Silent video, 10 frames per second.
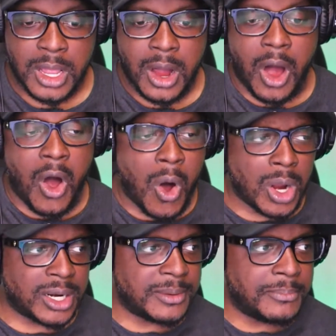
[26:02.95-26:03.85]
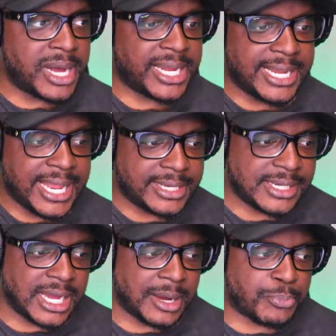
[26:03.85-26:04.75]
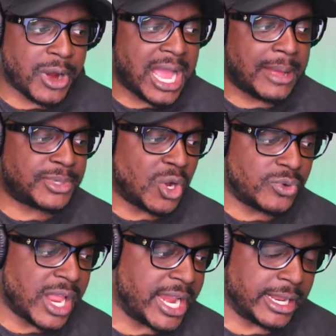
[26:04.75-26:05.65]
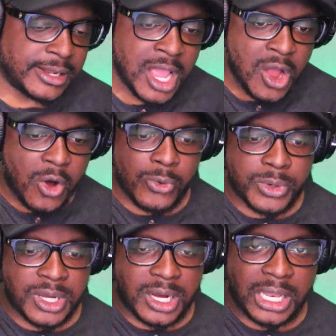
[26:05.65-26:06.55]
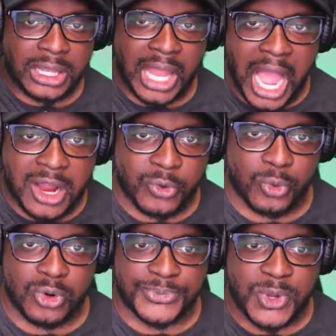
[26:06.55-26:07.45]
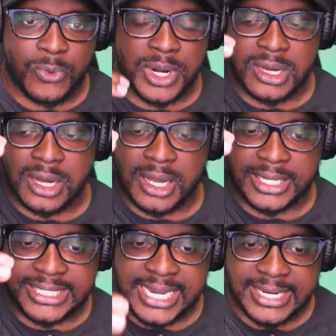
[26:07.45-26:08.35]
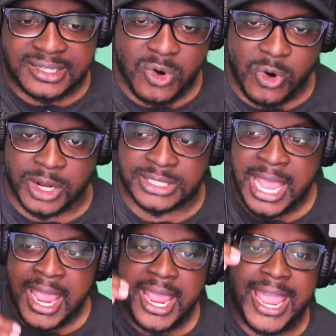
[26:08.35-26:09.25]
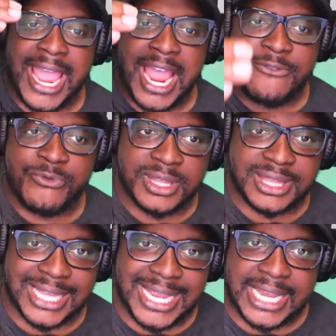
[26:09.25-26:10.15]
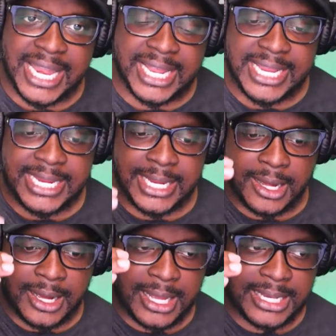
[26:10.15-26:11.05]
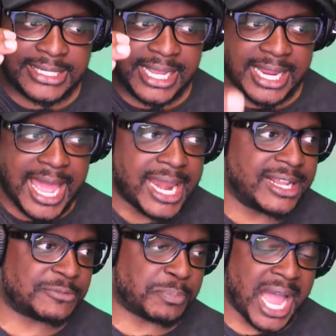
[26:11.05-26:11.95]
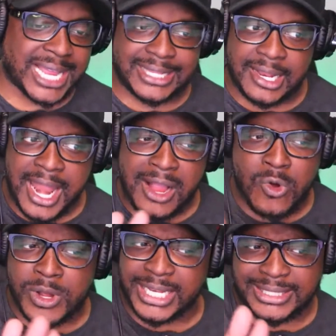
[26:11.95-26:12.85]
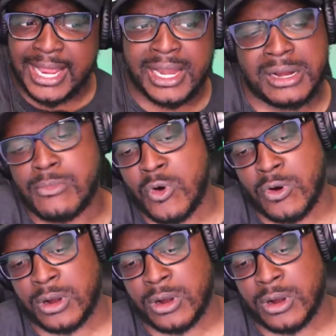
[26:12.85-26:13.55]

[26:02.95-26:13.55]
All of the money that Prime donated on the locker rooms, on the tennis courts, everything that he did out of his pocket, they're not going to get that anymore.